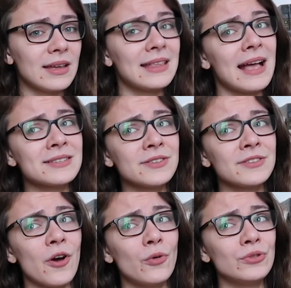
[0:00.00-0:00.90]
it
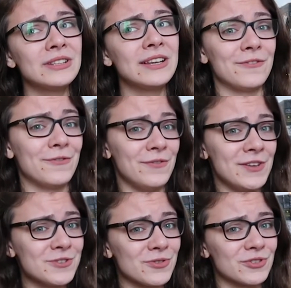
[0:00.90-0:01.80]
doesn't only
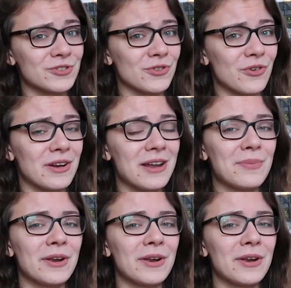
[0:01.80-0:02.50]
fit your story,